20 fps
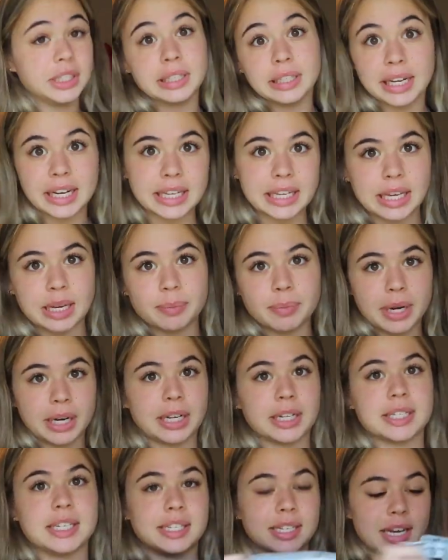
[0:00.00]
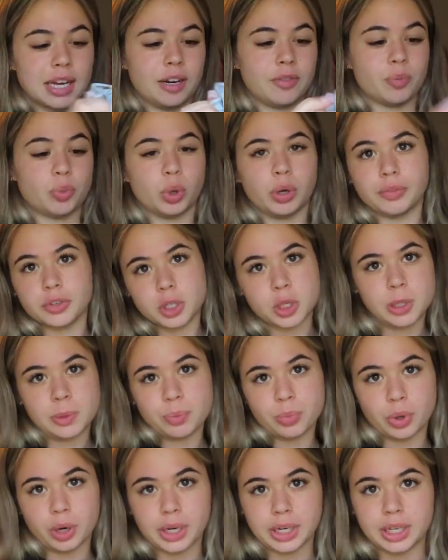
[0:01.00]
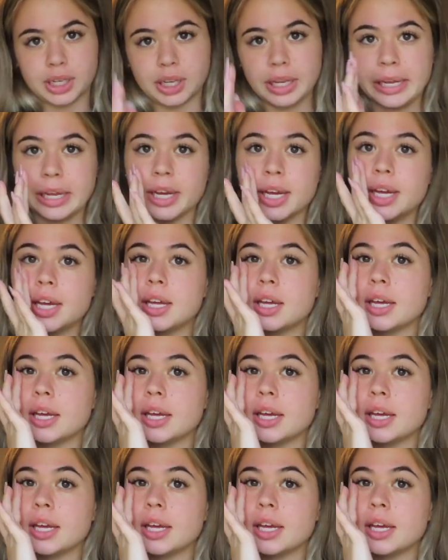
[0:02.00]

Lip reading: liking, but I guess it's kind of more of a springy,